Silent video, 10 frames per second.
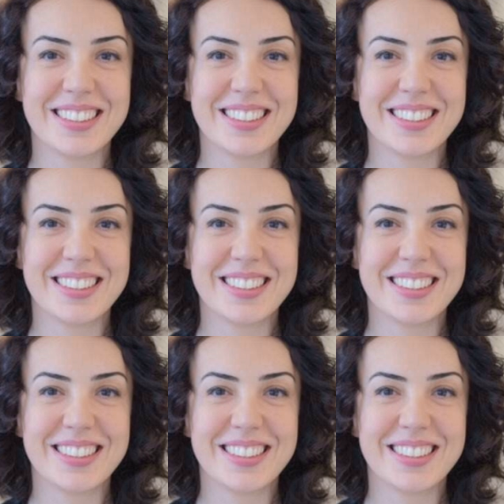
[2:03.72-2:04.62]

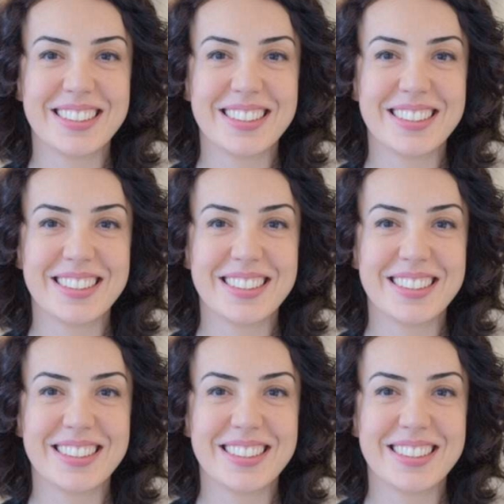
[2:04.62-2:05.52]

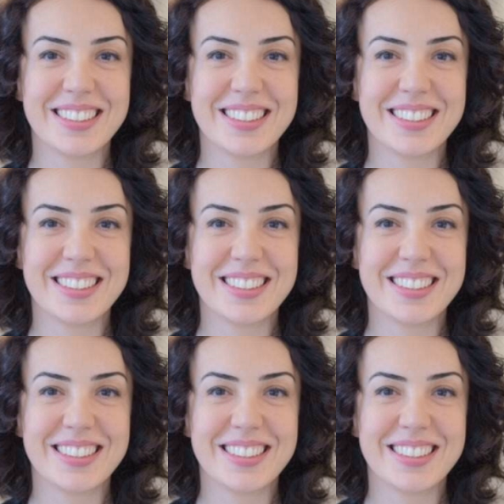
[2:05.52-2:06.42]

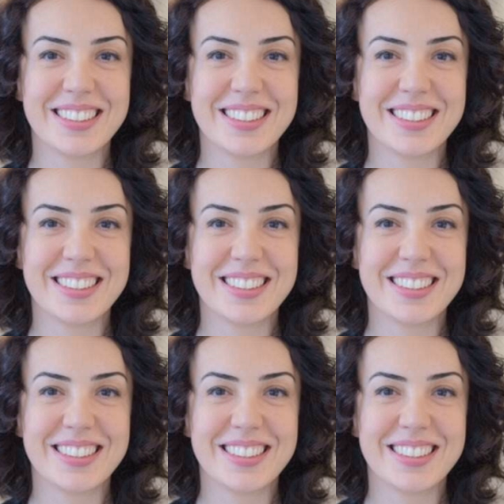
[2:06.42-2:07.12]
The face doesn't move, so there is nothing to read.